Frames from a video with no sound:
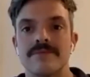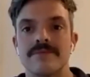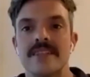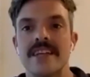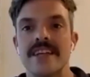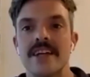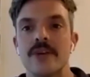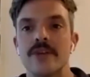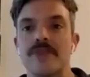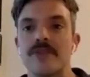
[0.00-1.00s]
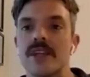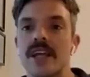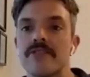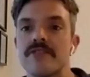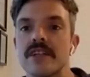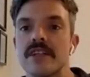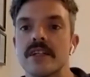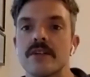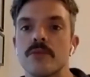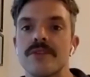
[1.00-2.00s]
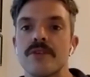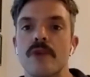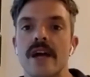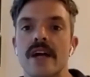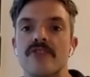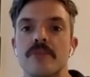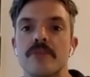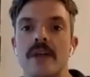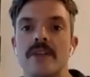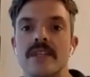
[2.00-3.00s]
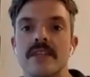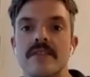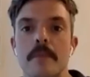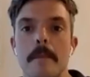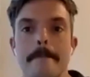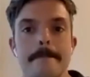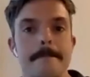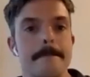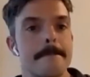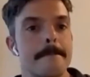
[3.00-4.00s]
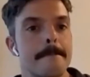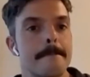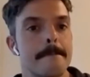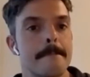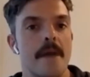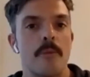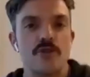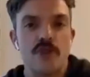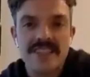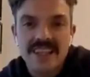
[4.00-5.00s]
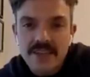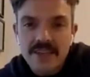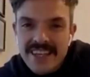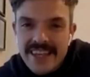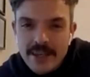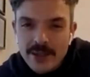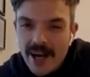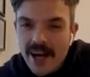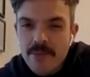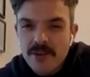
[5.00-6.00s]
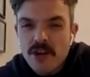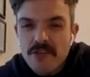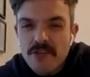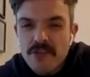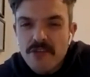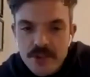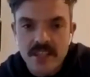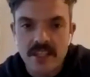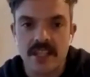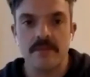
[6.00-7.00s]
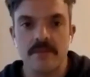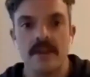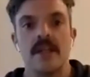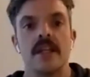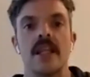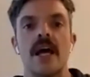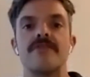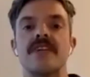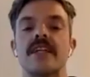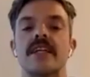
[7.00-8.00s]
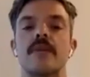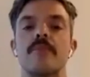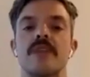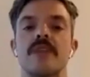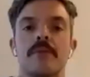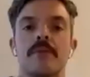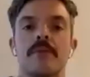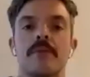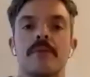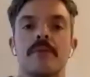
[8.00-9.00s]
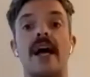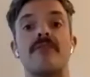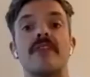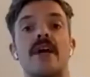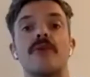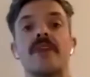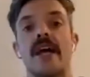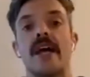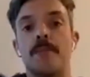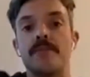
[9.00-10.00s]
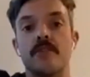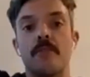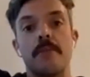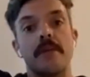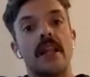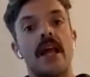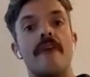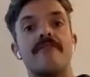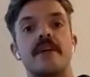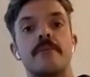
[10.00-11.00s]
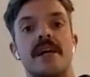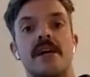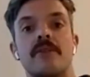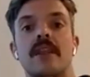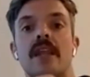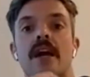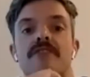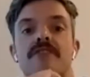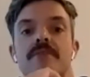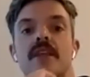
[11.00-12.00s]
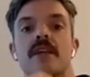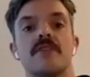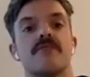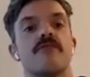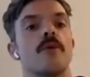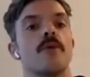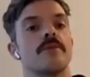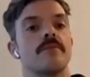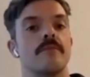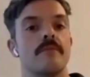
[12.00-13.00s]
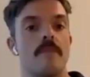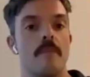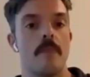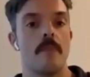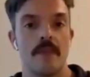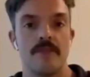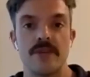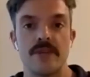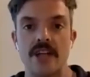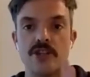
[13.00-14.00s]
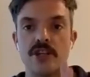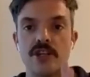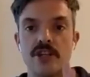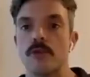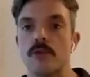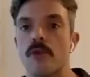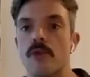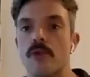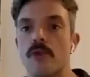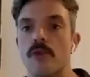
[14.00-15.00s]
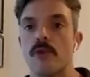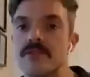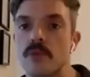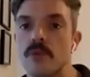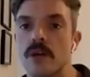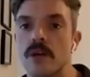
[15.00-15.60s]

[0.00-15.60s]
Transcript: Take hold of your left foot with the right hand from underneath. And we're trying to lift the heel high, but not forcing in the knee. Left hand comes up, level out the hip. So maybe left hip down, left hip slightly forward. If you can bring the right hand up as well.